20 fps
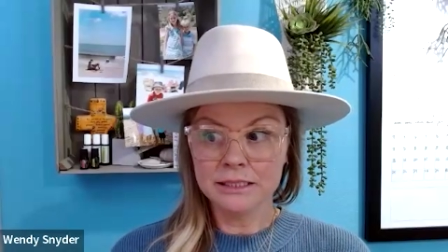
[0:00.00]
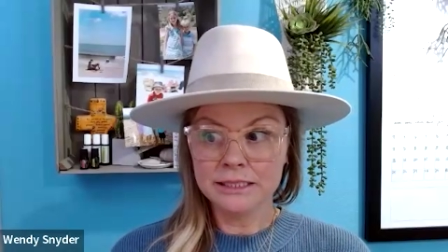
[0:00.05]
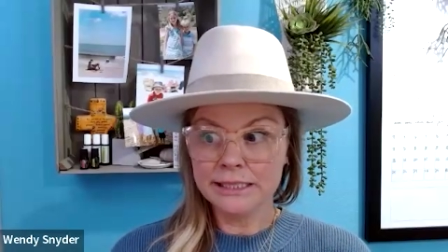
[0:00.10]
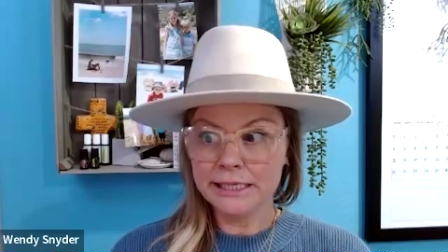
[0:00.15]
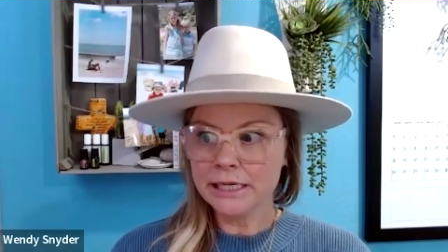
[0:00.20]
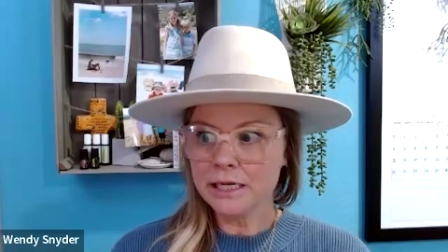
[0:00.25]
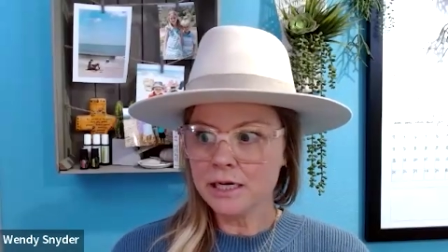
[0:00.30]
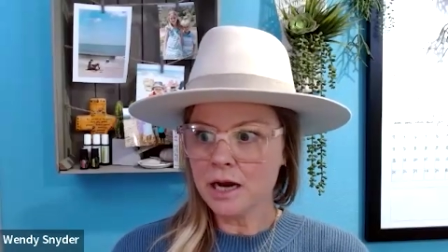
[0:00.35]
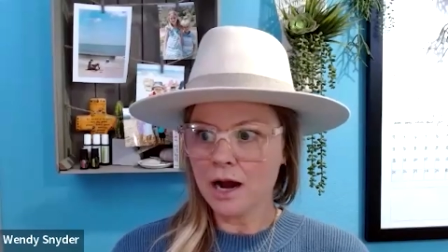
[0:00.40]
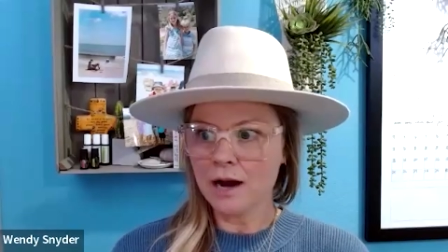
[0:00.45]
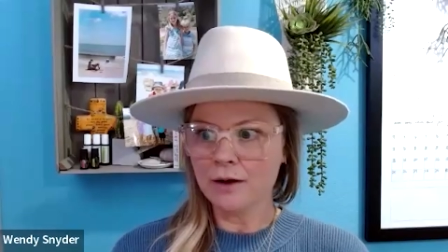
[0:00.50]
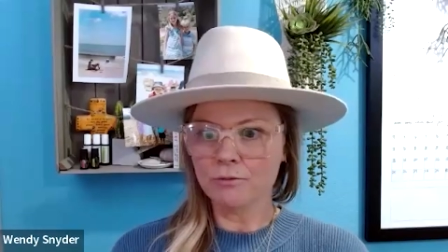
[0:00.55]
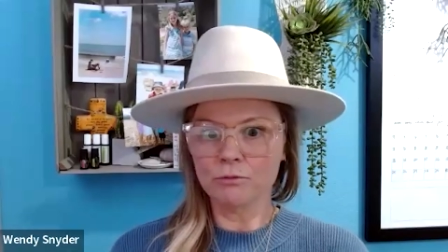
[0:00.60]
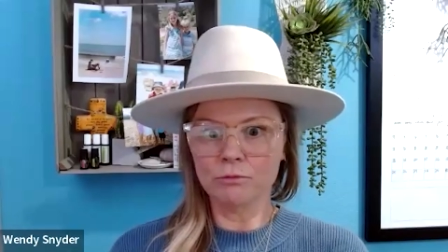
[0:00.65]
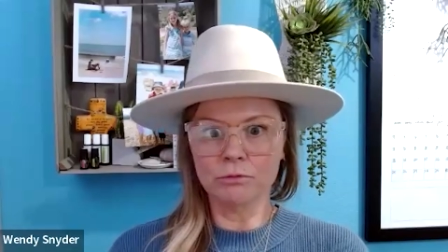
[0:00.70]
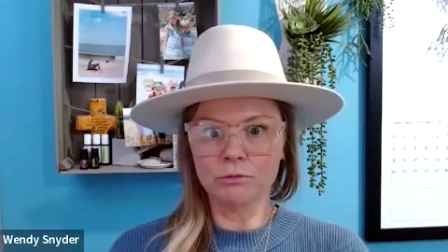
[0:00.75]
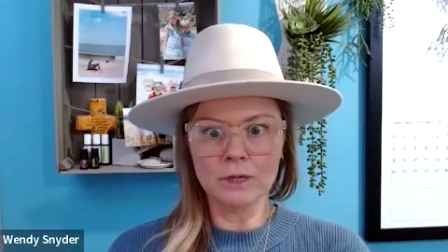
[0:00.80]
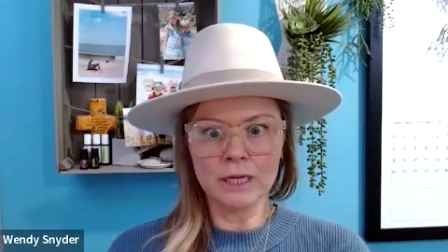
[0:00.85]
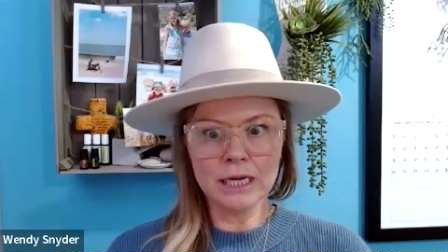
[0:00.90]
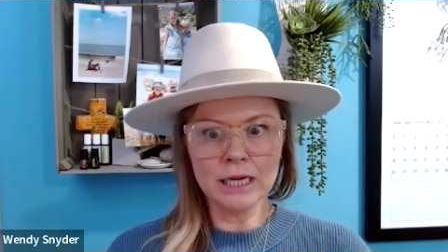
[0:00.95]
did not
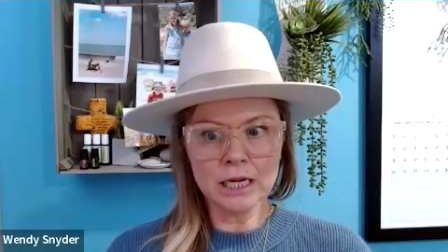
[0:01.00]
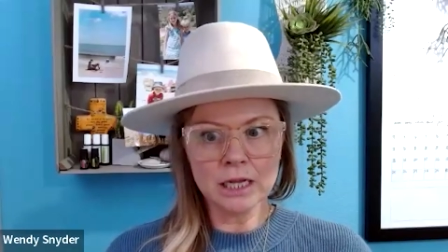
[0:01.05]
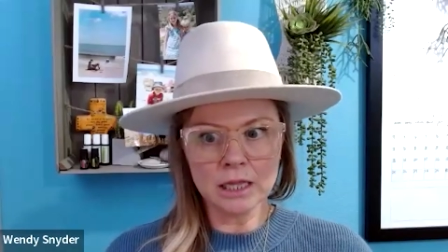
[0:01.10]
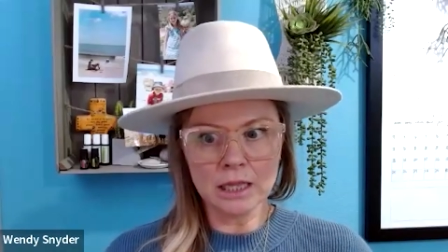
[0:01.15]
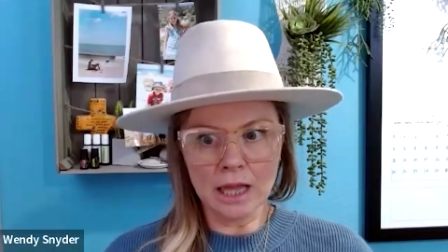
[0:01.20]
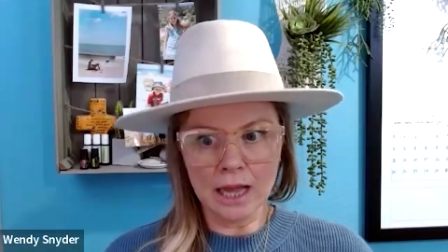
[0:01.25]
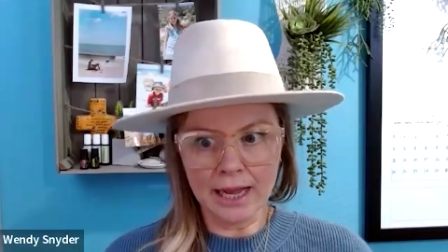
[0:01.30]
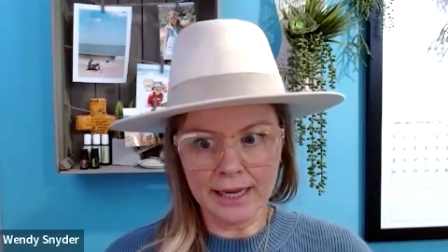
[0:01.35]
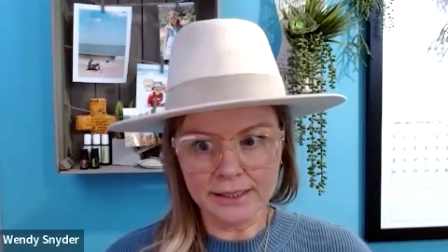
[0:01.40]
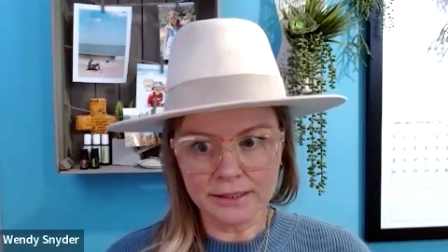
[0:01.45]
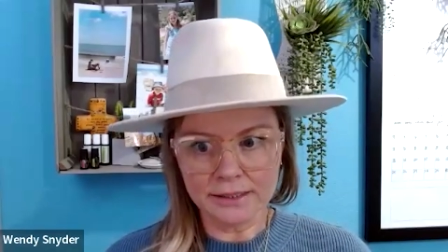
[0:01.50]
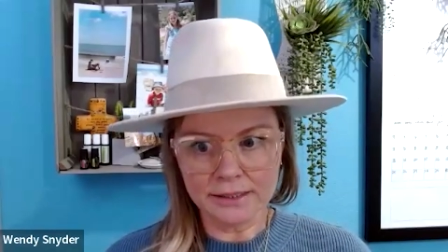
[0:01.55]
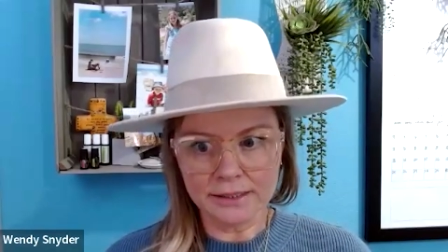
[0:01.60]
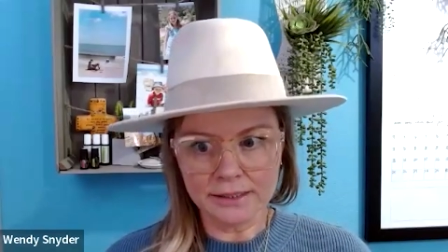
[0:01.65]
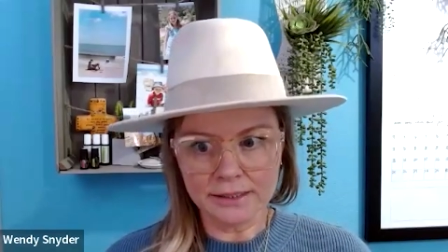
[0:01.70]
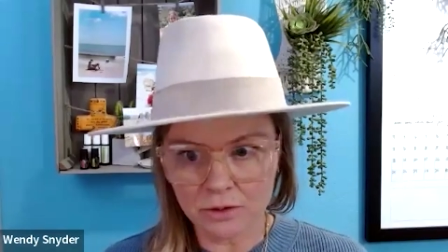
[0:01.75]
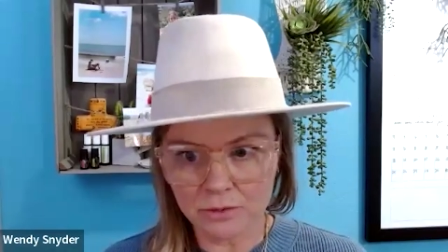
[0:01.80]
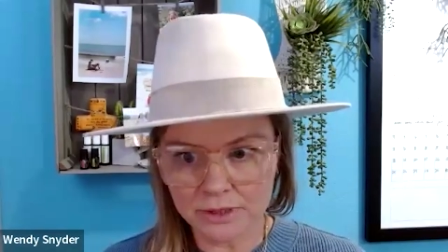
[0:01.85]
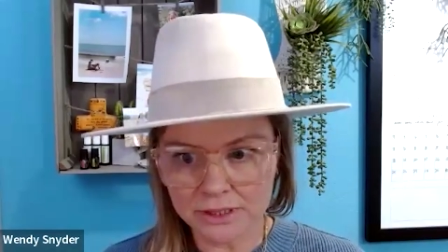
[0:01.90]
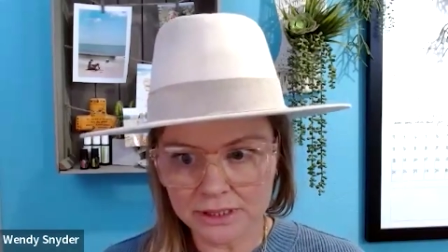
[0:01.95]
realize
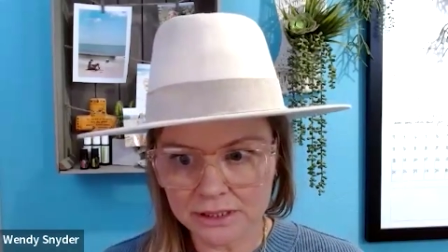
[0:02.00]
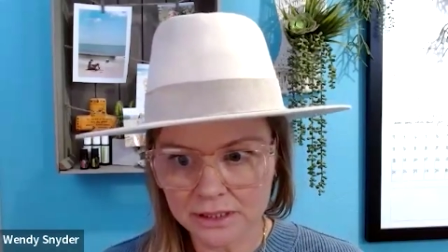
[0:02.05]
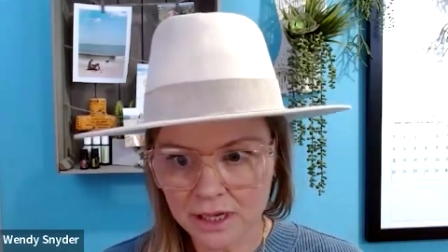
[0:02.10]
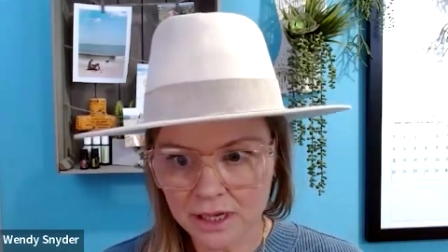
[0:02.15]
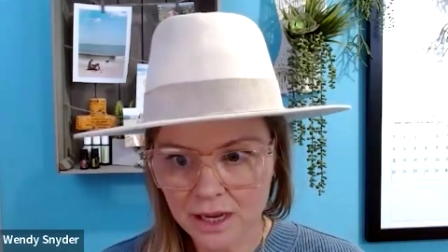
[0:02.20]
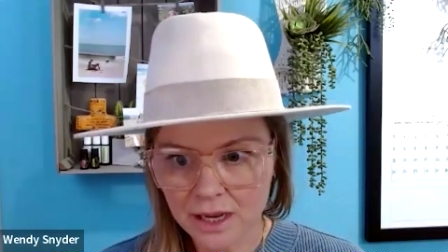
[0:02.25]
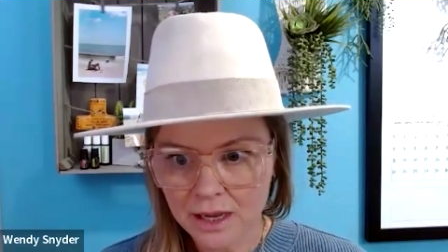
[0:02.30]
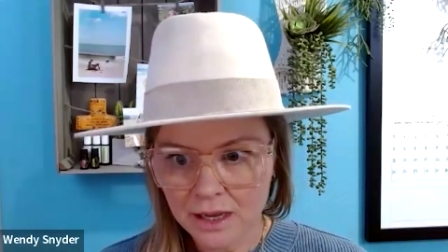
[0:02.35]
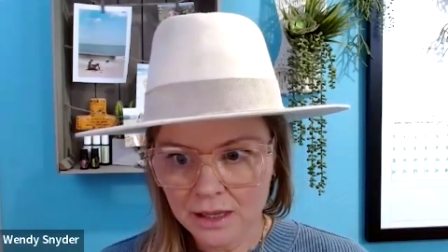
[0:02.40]
that there was